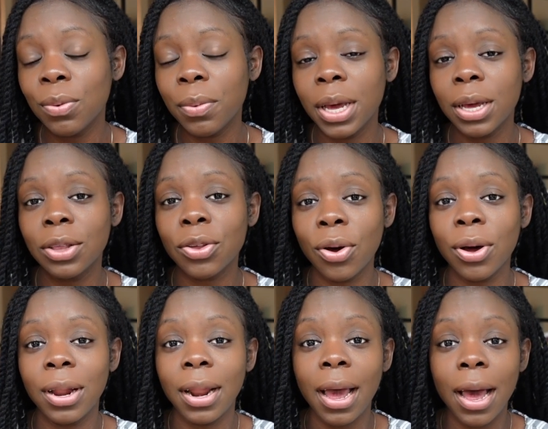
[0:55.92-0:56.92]
ways
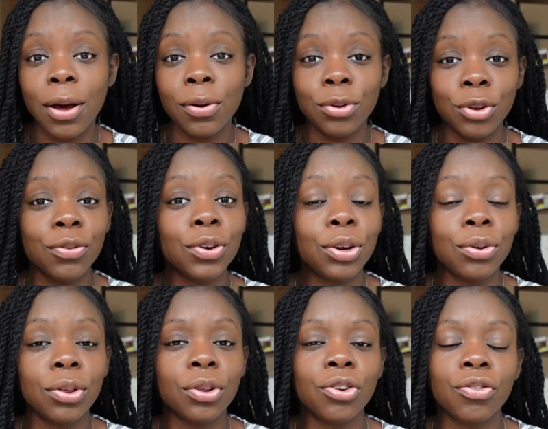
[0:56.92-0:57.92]
on how to
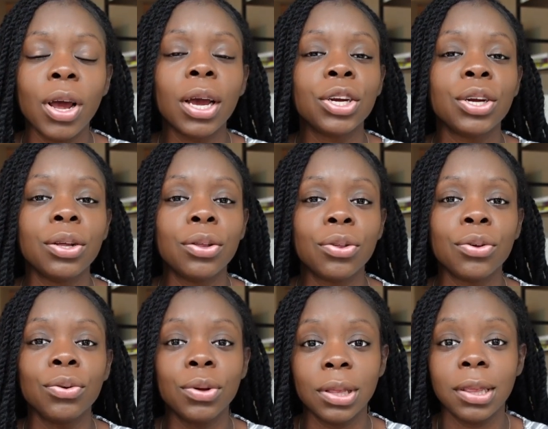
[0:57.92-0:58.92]
reduce distraction so
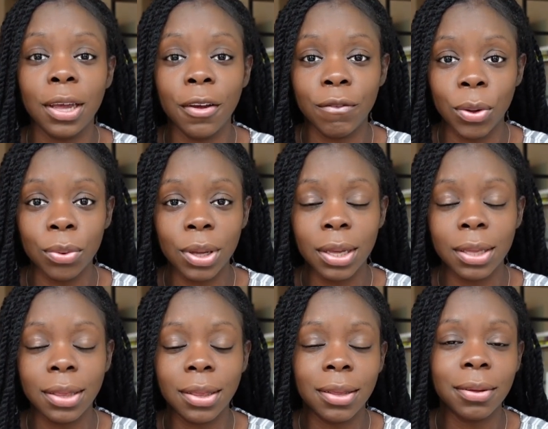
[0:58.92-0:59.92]
you can stay
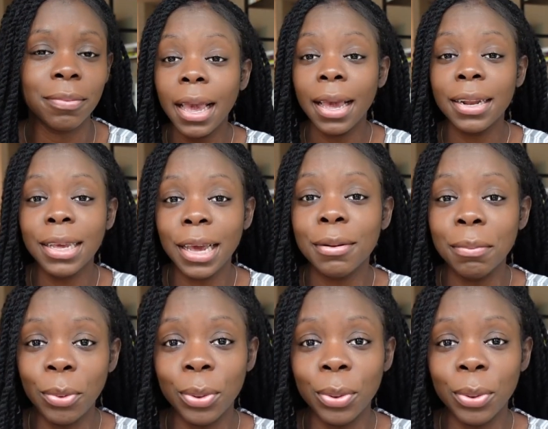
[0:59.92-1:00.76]
focused and get